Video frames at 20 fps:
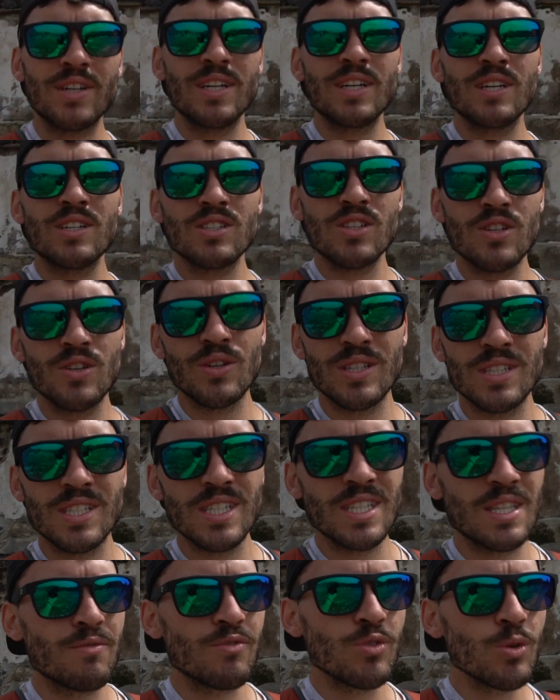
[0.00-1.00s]
here so you can
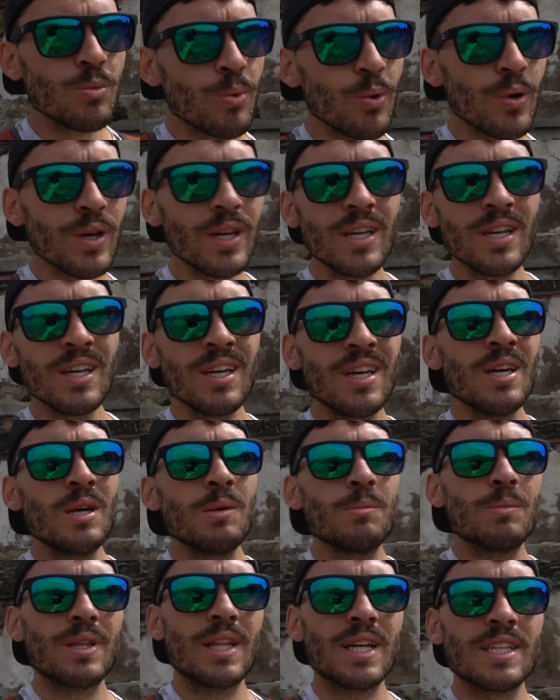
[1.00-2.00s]
see the viewpoint,
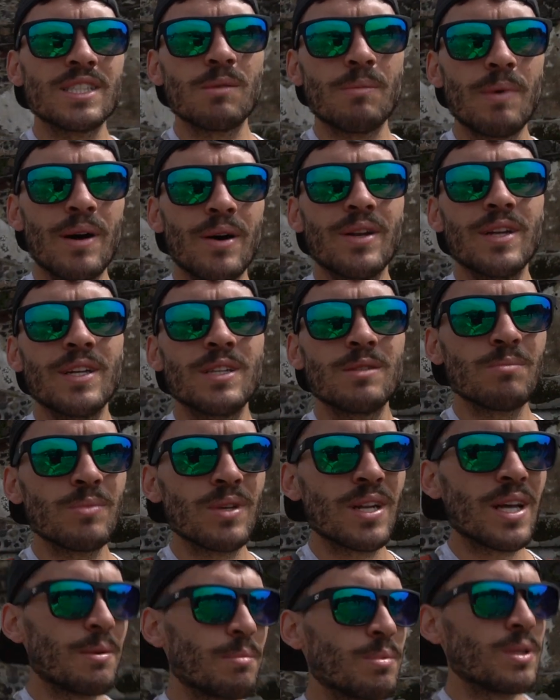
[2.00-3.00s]
but that's about it.
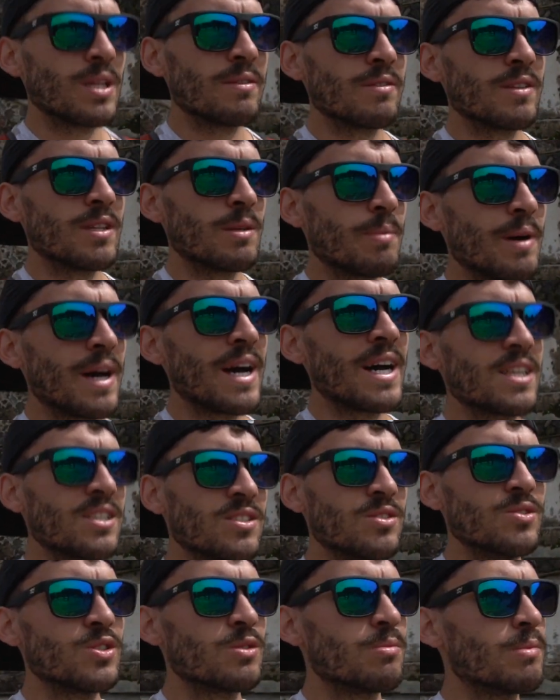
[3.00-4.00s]
But I believe in the past,
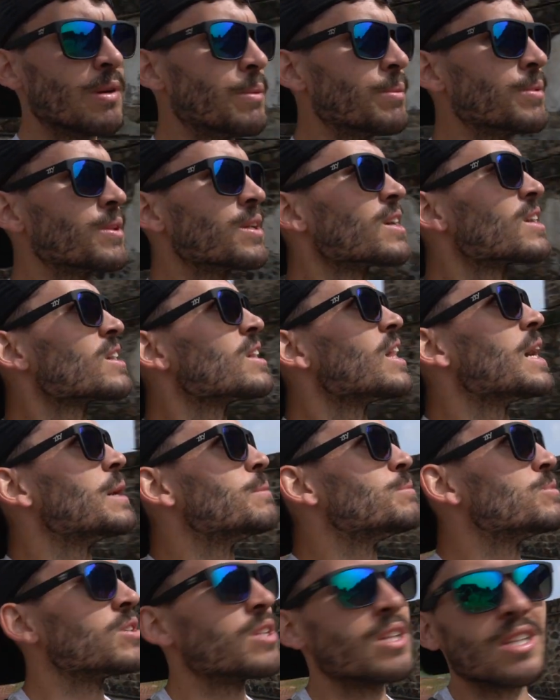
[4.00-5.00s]
you used to be able to
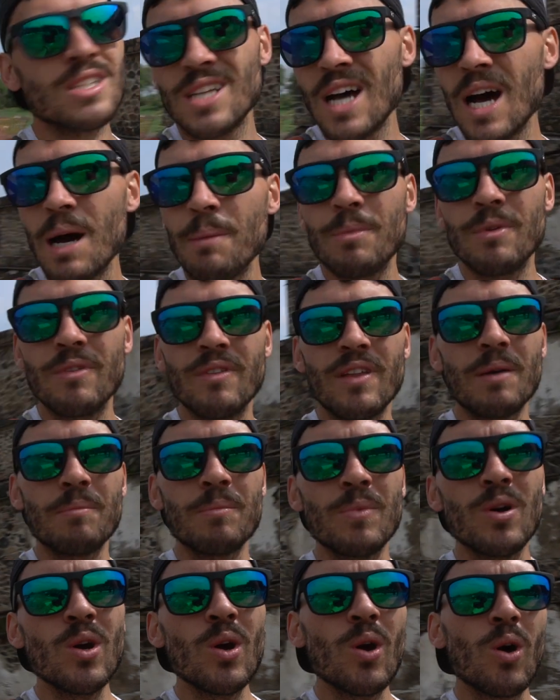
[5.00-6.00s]
climb to the top of
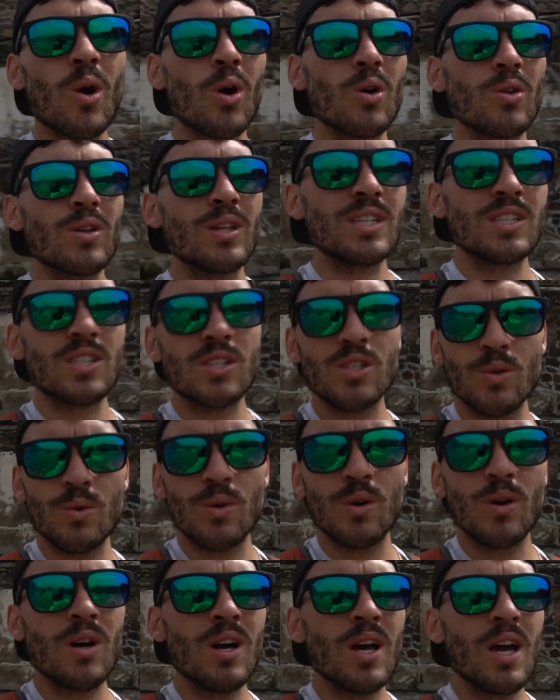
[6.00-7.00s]
them, or at least
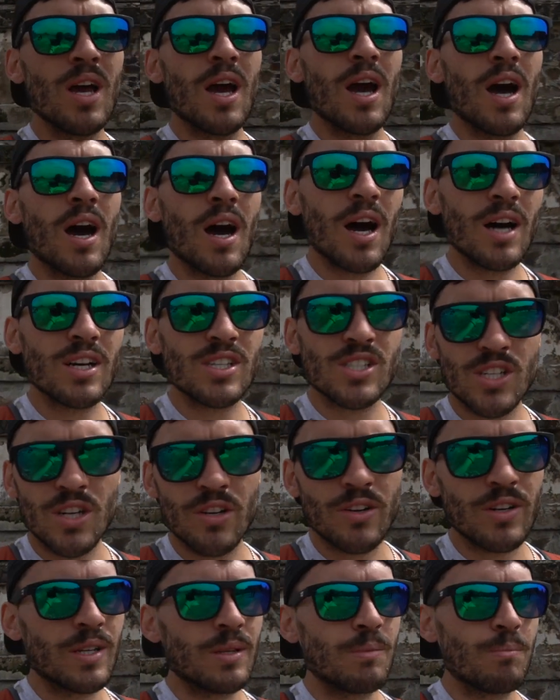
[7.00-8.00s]
to a
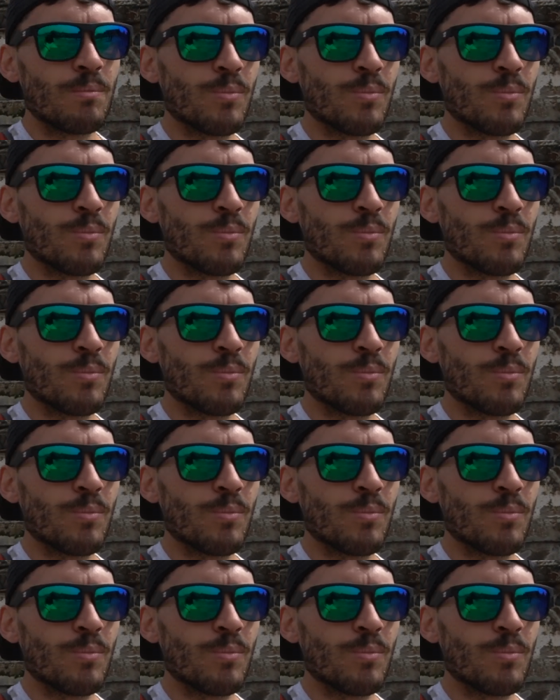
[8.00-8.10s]
certain